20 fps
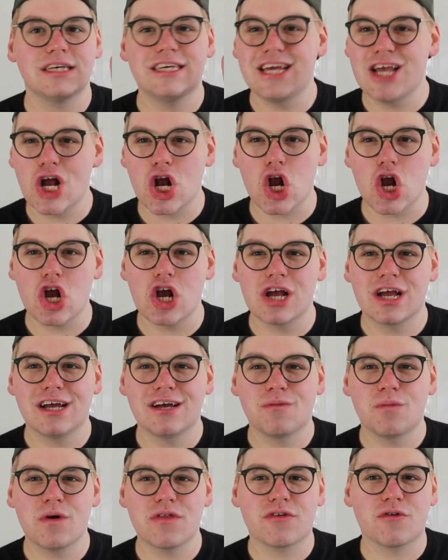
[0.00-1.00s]
year
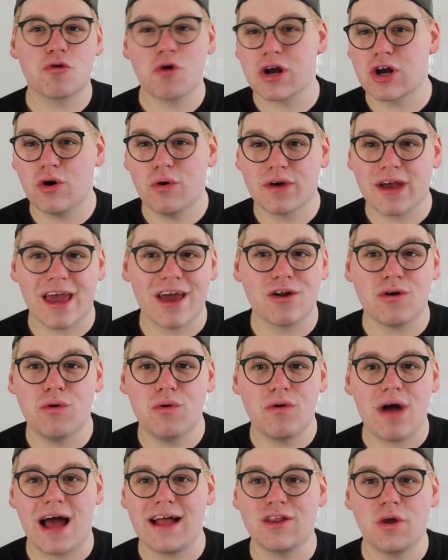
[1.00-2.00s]
with Kringle
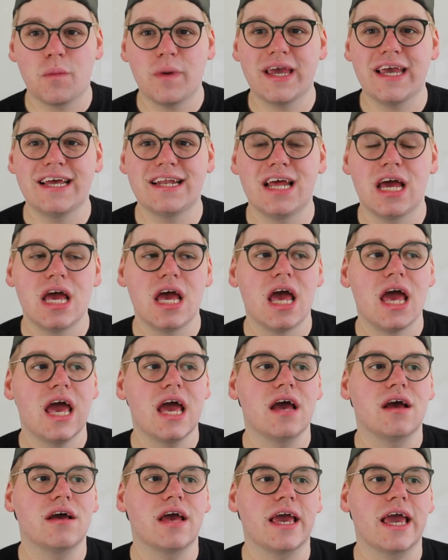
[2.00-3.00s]
Candle Halloween,
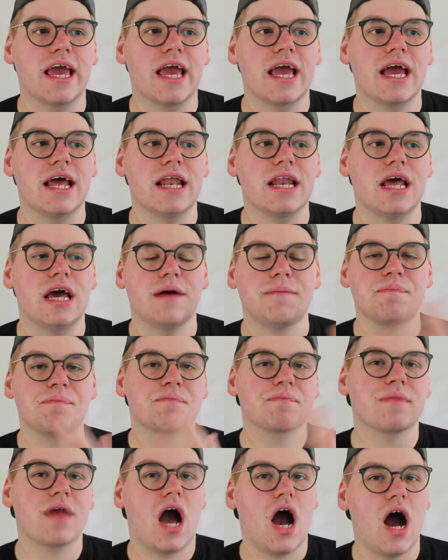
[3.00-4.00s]
and
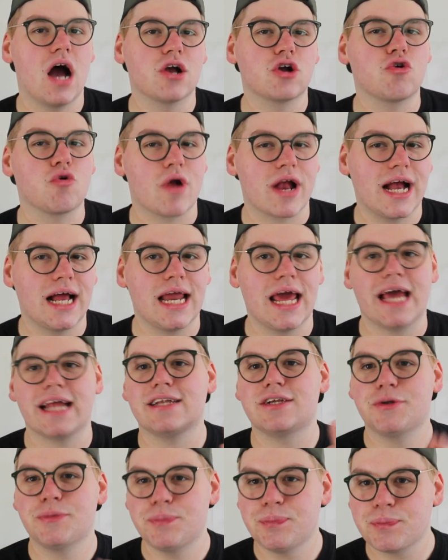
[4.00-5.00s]

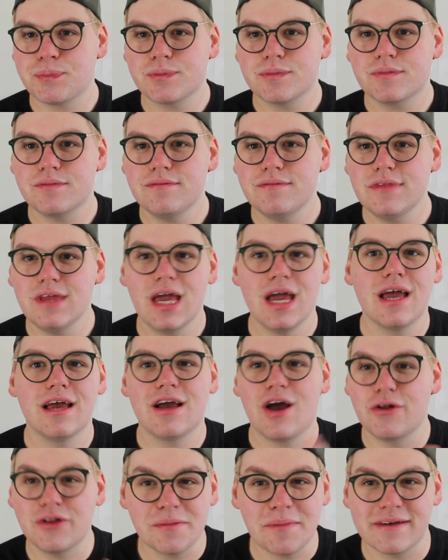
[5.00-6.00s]
granted,
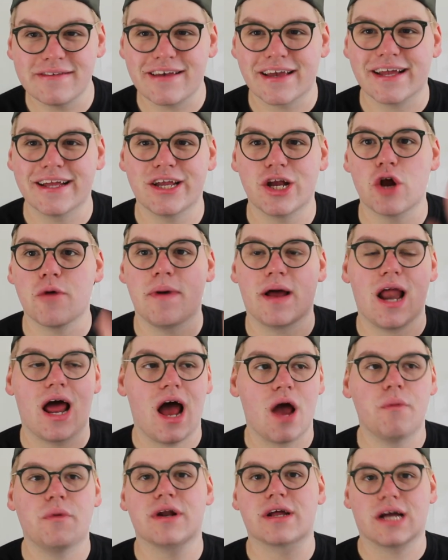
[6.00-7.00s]
only my second year,
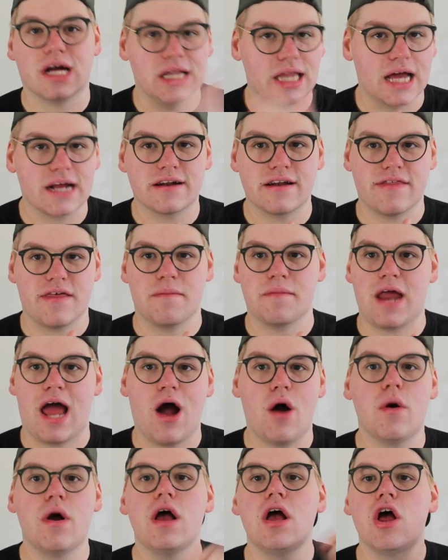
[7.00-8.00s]
but I want to collect them
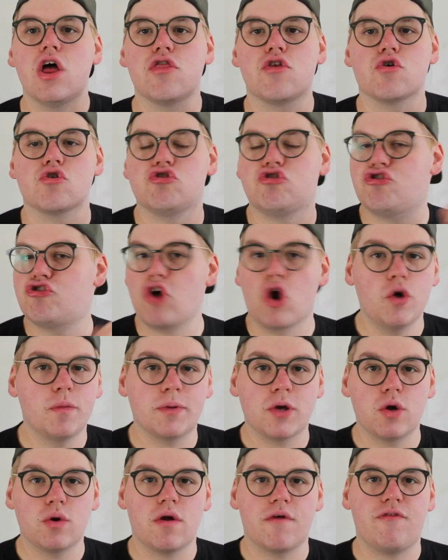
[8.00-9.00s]
now. They're so
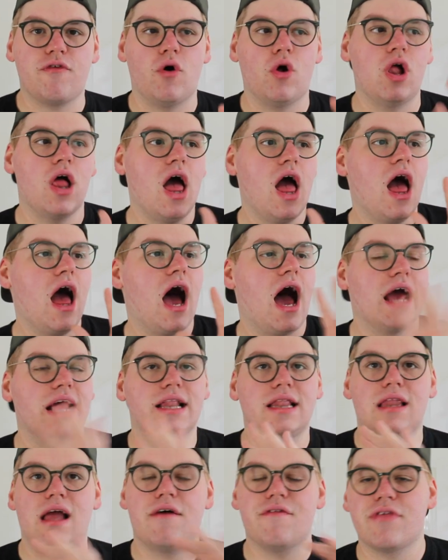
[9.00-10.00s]
beautiful. I
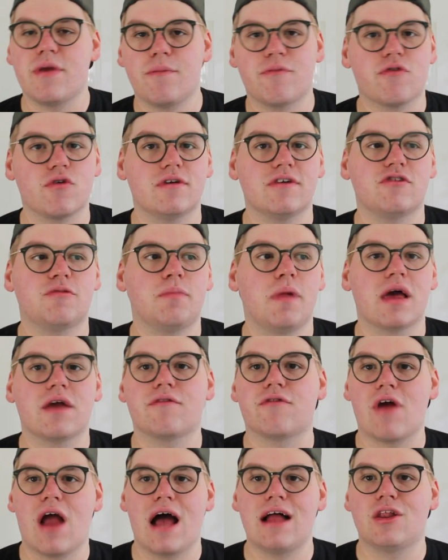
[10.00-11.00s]
love them for
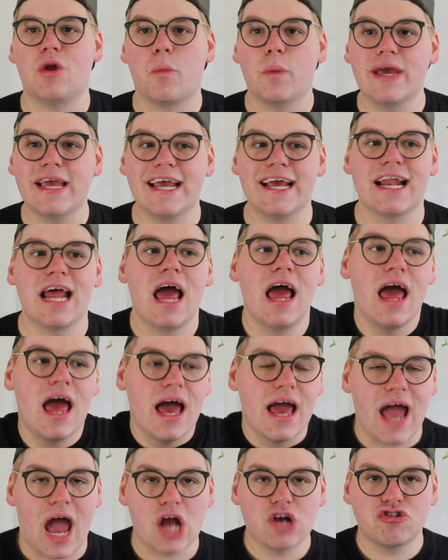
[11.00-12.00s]
displaying for Halloween.
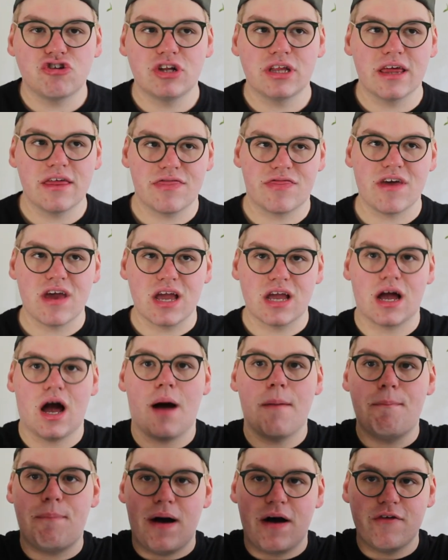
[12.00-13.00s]
actually think
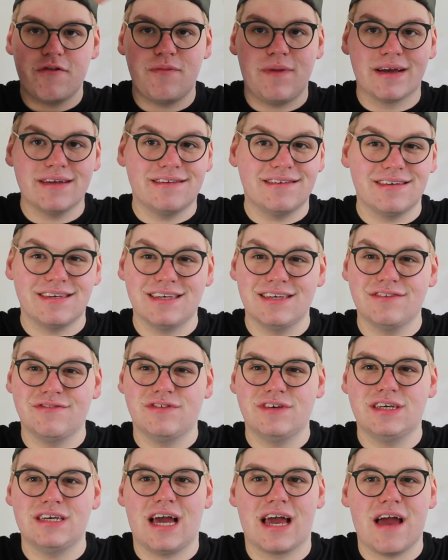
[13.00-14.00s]
above my
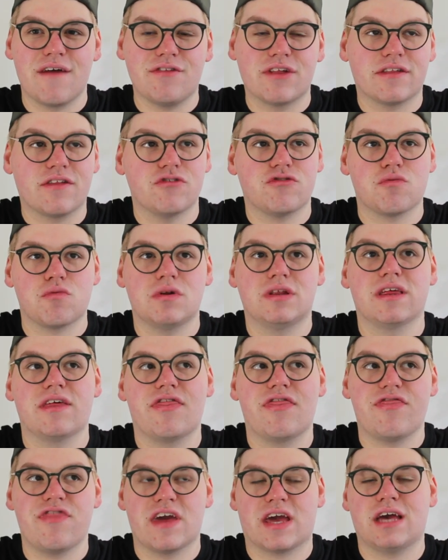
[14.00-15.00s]
TV, I have like this really
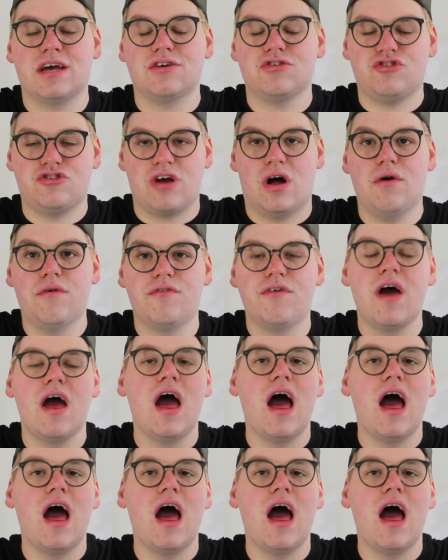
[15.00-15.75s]
thick shelf.